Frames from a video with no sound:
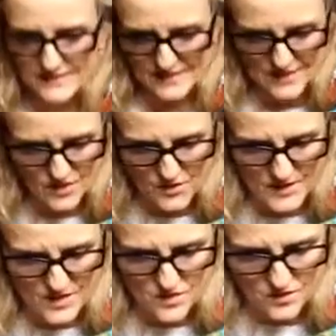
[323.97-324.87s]
It's a
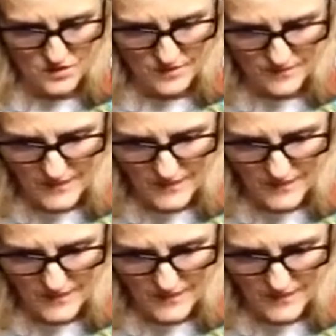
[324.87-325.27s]
great song.